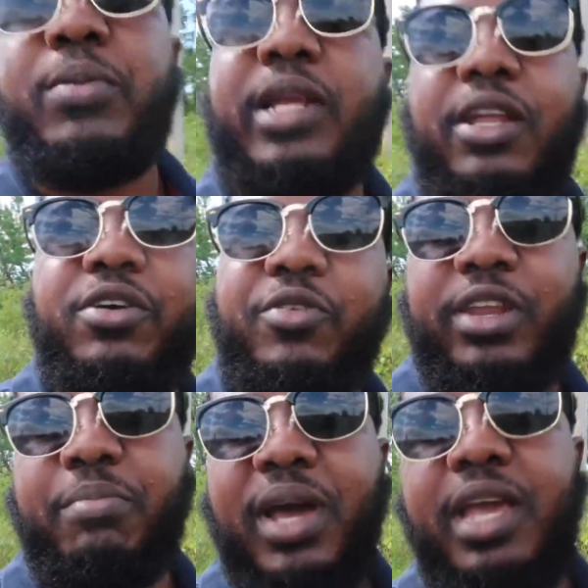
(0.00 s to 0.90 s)
people like you know
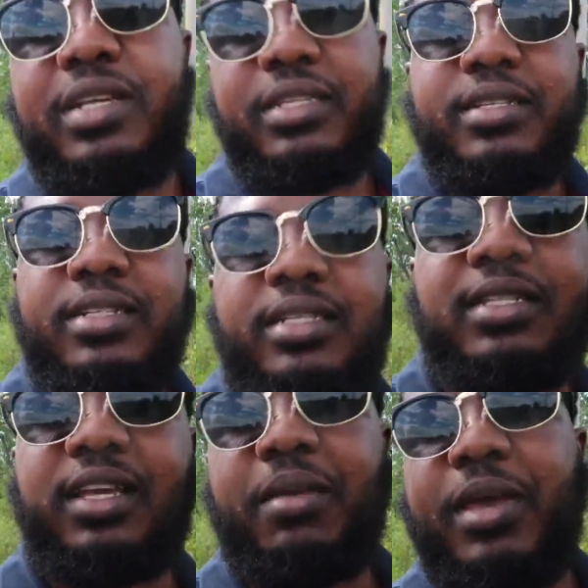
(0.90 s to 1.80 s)
riding bikes
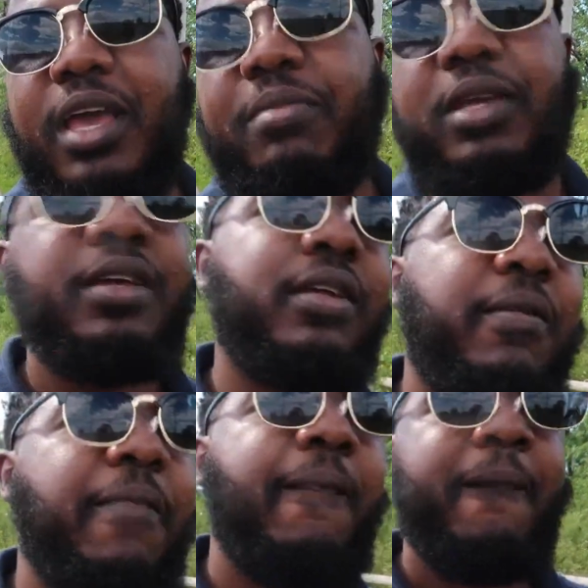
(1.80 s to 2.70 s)
the guy behind me.
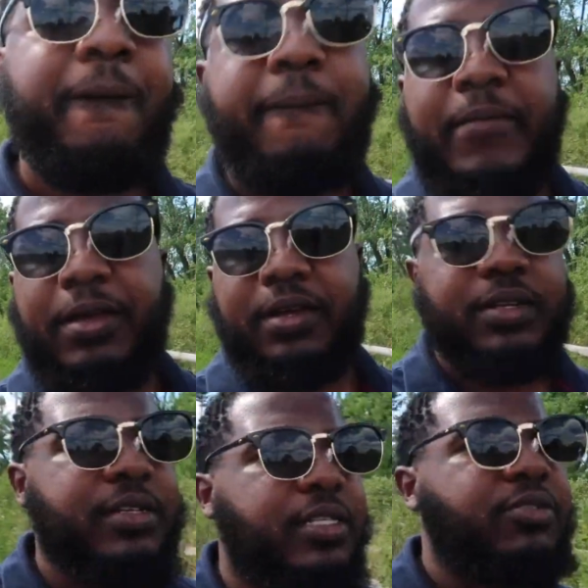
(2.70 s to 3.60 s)

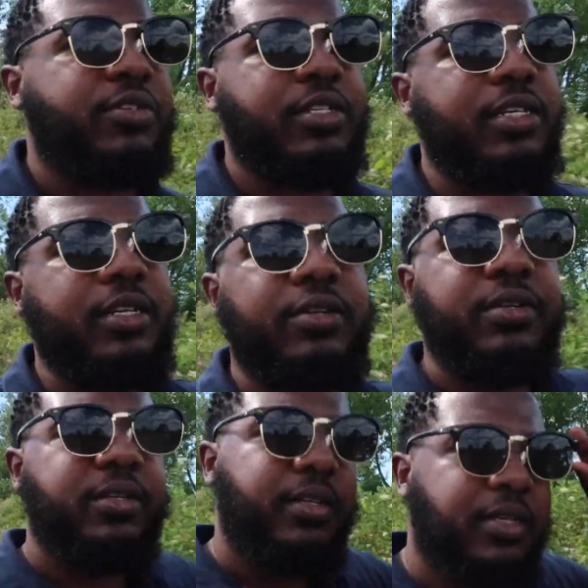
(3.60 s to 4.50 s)
That's what you need, you
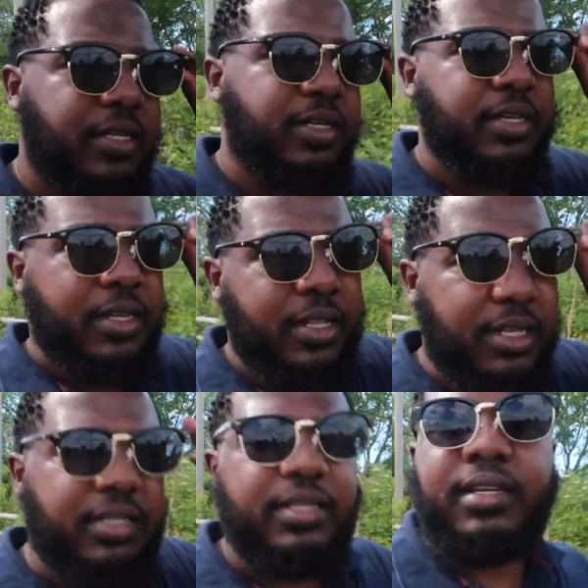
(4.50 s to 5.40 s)
know?
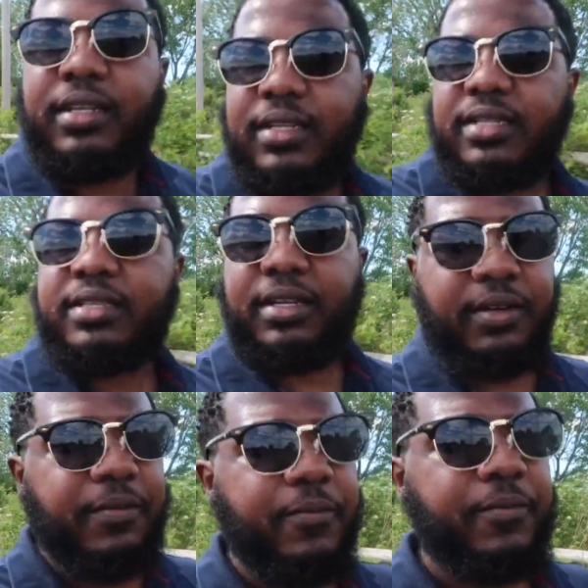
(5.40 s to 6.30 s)
That's it, that's it.